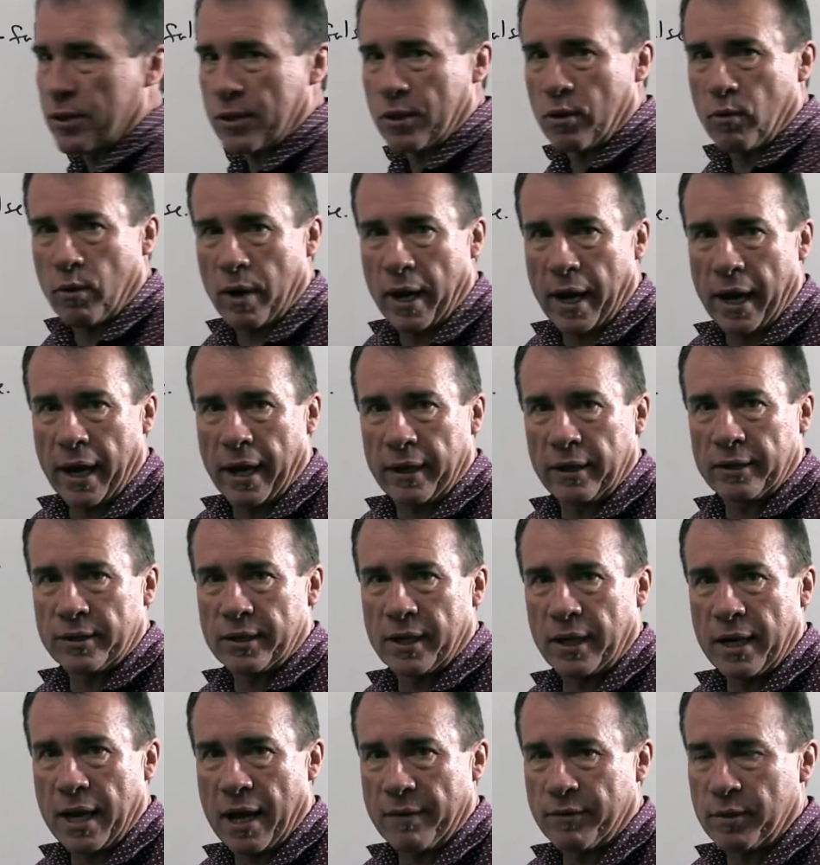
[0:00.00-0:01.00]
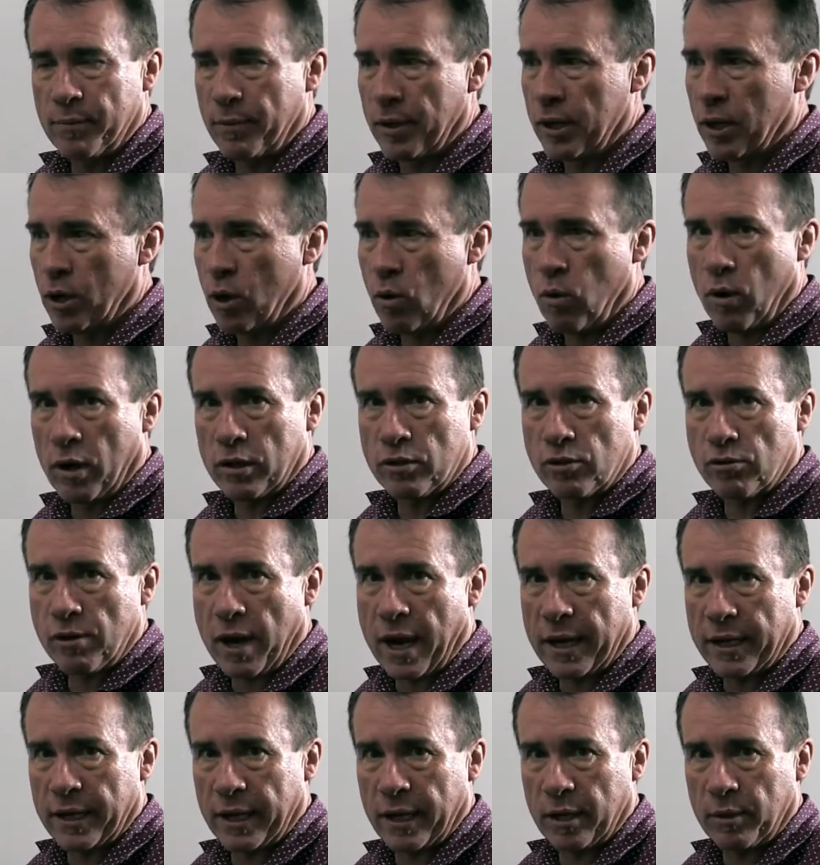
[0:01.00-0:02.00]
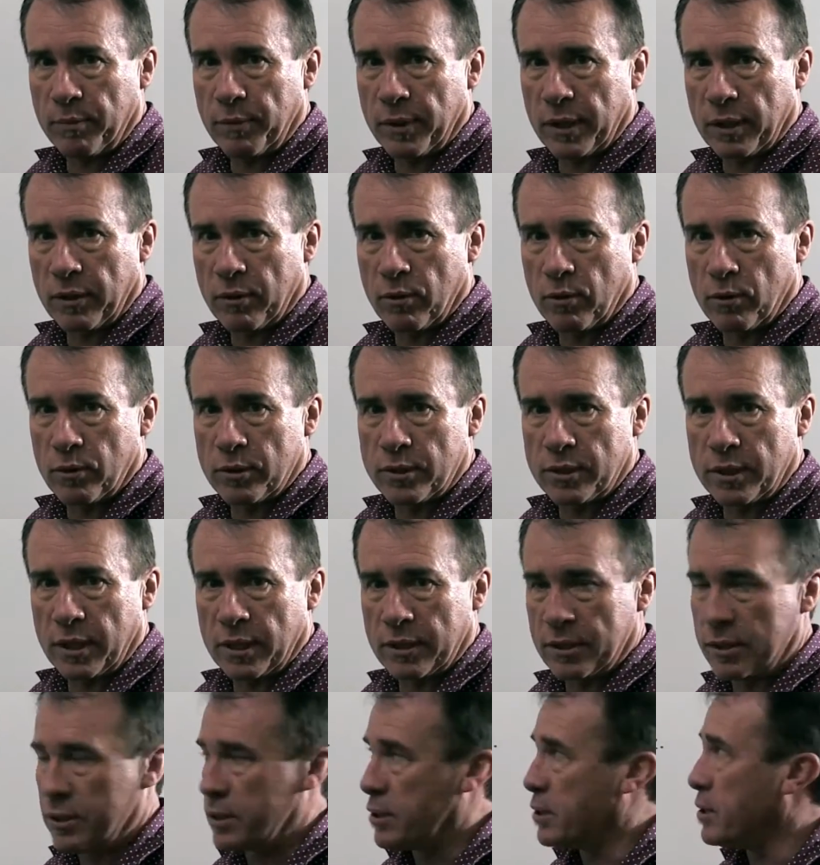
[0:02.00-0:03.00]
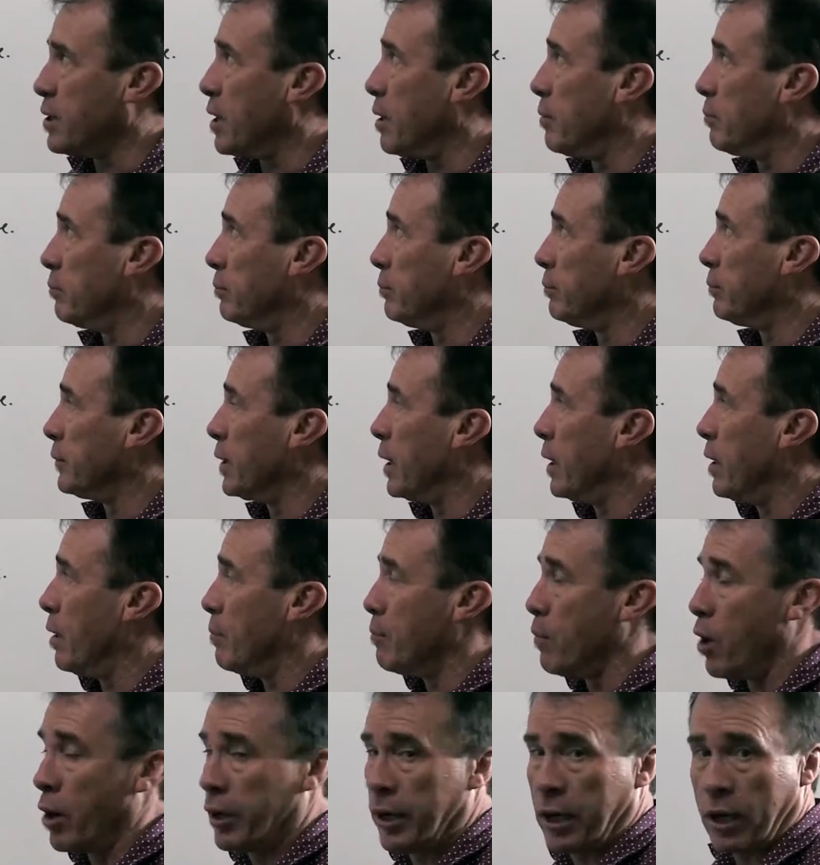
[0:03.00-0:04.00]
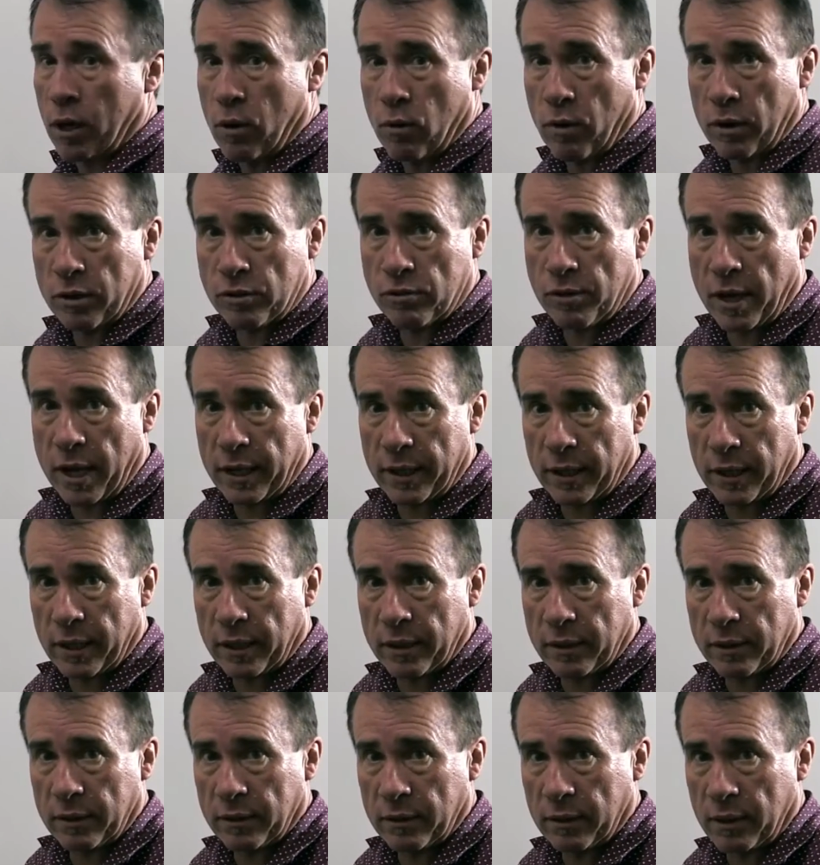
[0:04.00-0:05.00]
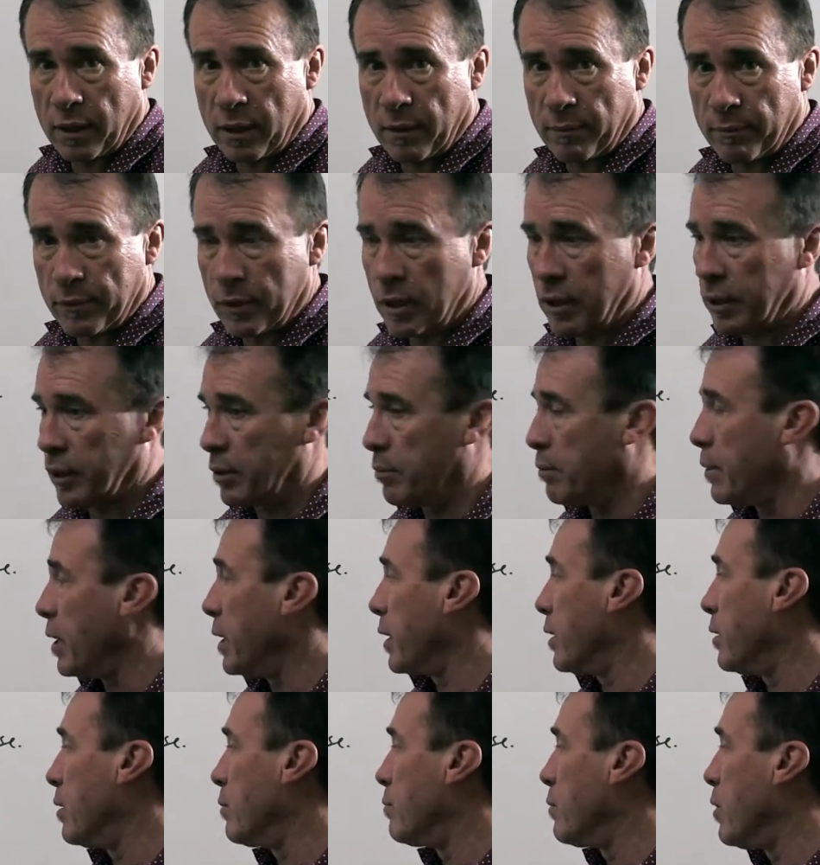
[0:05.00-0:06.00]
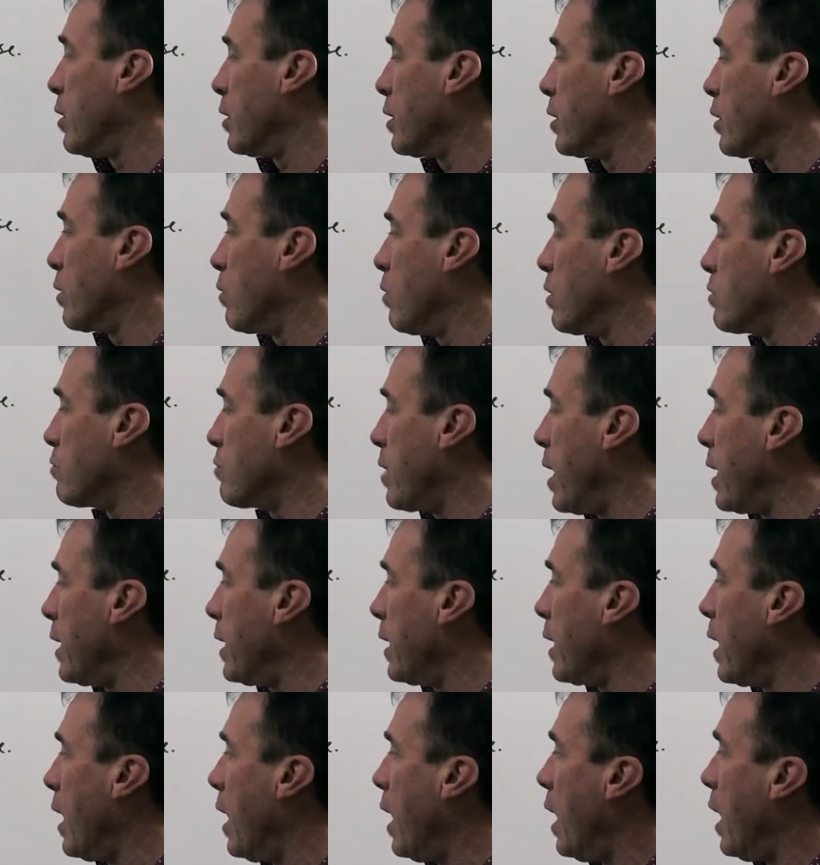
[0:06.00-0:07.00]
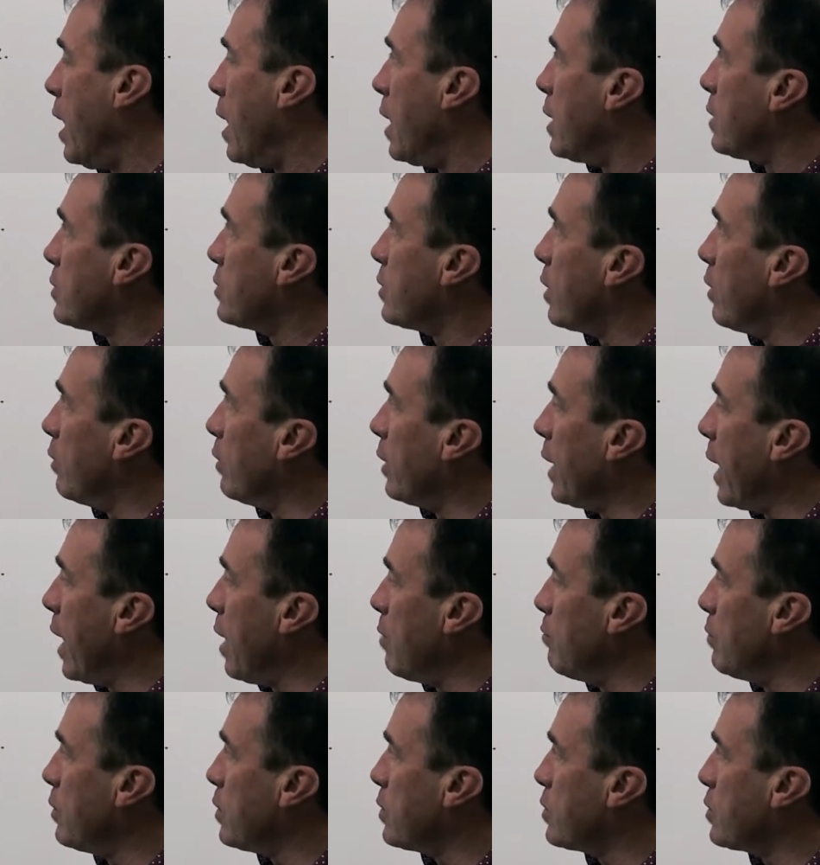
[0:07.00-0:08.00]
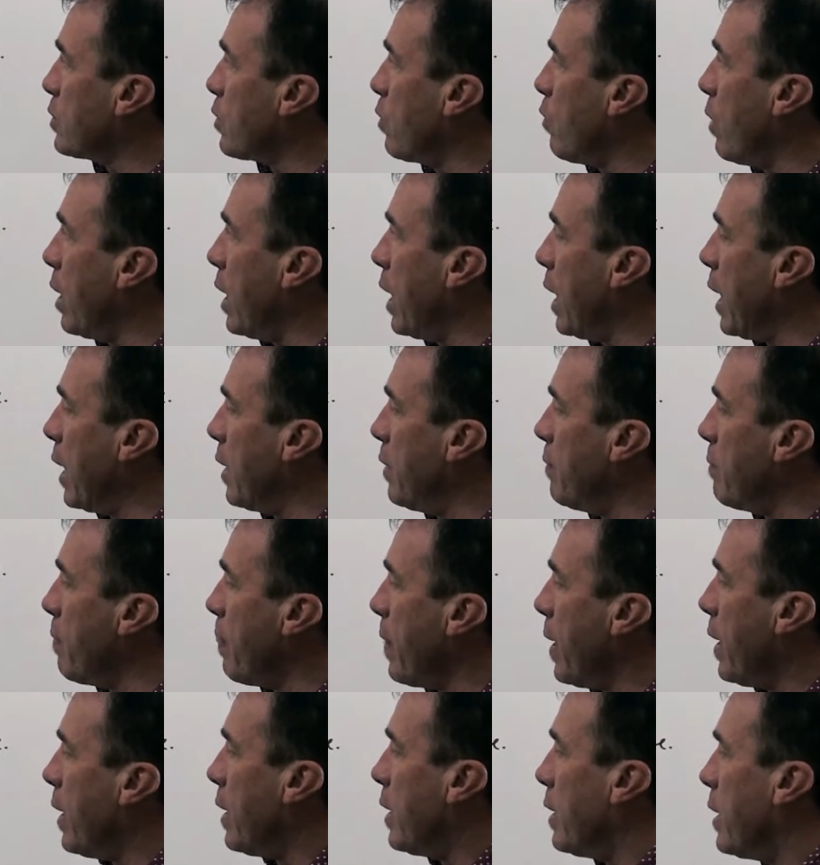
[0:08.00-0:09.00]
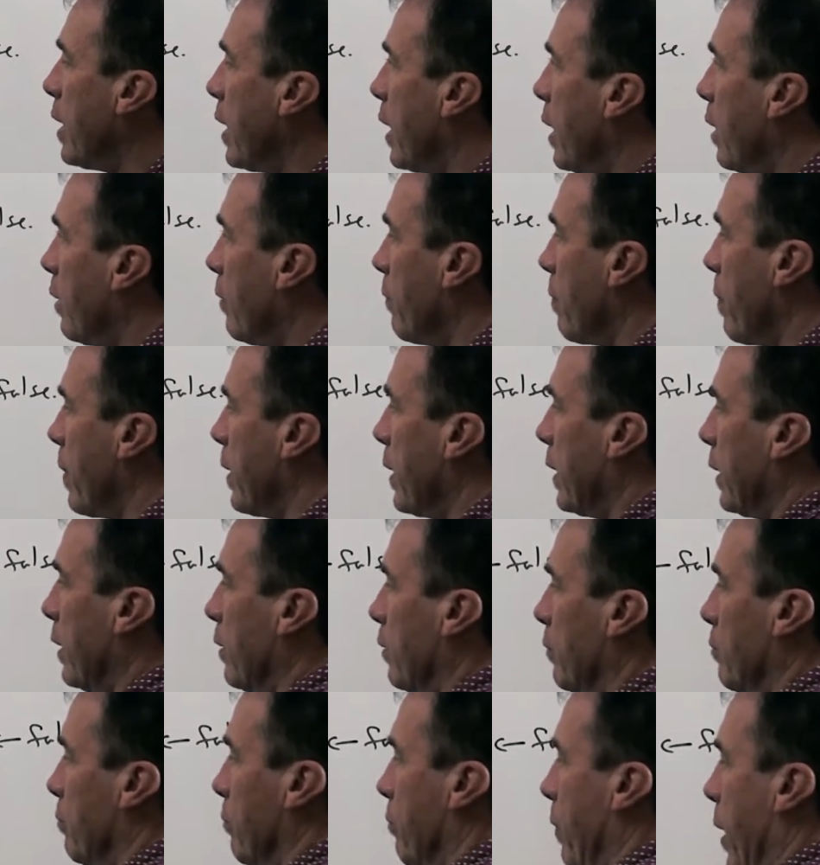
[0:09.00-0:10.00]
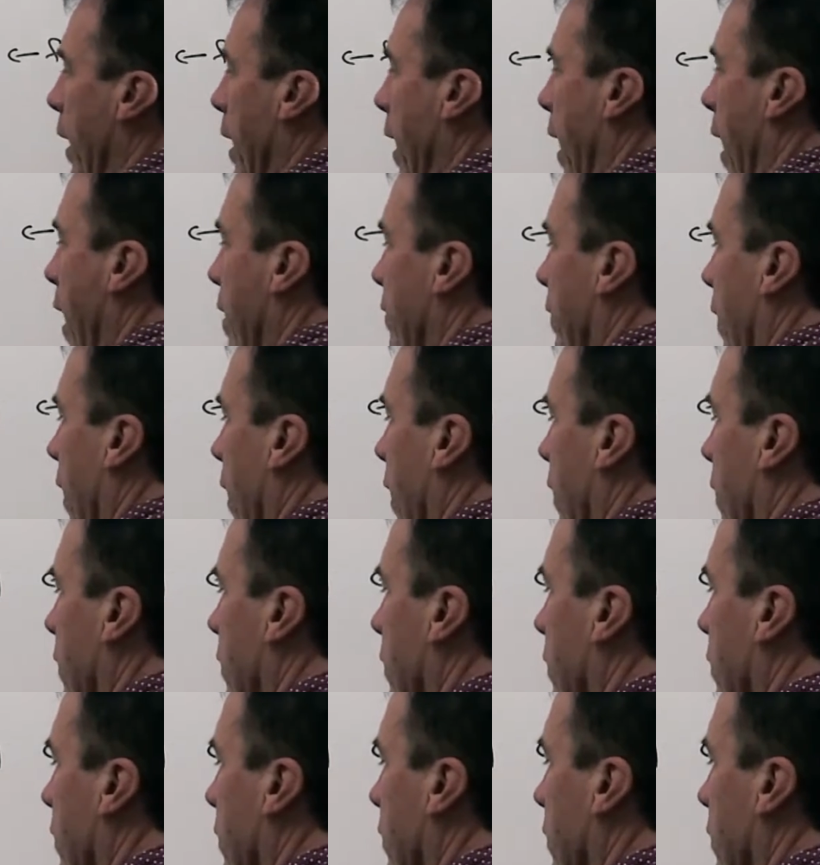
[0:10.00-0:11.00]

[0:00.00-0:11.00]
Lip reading: squared. It's going to have to be a quadratic because it's a mnemonic quadratic. Yep, I can make it a mnemonic quadratic. So lambda squared. Now it may have a